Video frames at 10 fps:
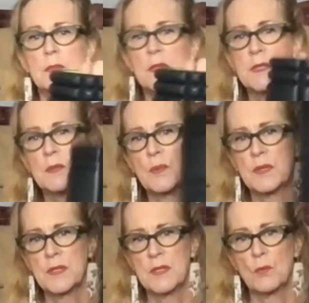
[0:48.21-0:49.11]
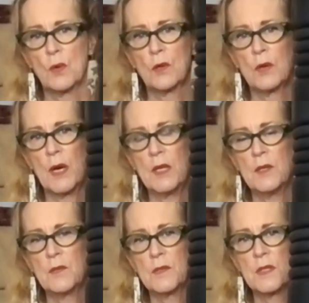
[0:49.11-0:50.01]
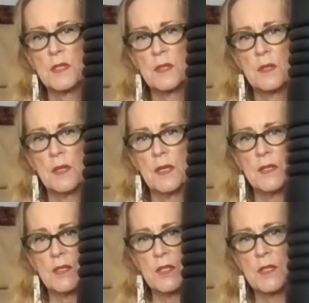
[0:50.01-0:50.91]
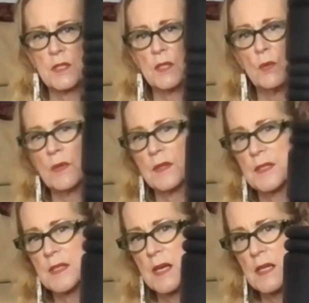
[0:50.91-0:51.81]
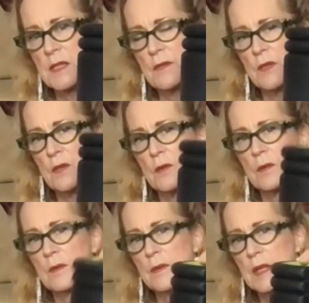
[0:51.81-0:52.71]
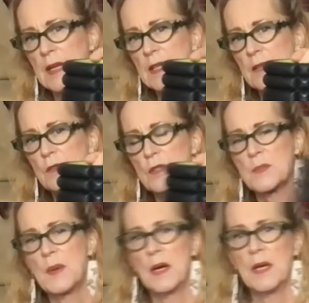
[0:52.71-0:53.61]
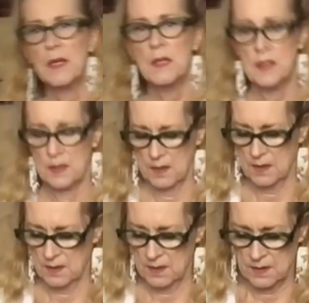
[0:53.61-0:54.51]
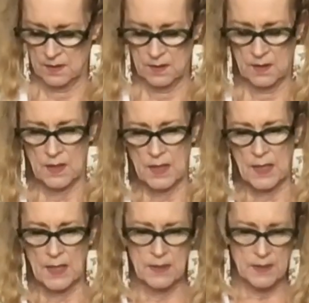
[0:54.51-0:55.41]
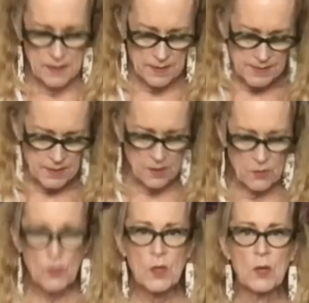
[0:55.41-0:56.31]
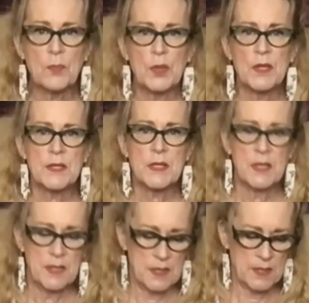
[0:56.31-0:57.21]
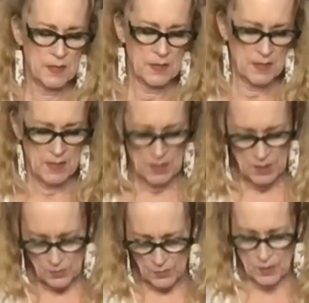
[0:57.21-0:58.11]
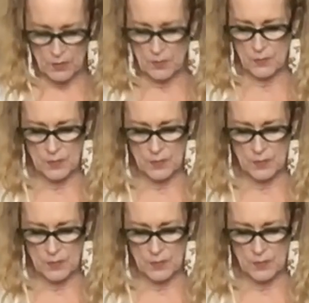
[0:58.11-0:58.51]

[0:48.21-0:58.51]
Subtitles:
This is the roller I use. It's just, you want the size of the length of your spine. And so we're gonna put, and we're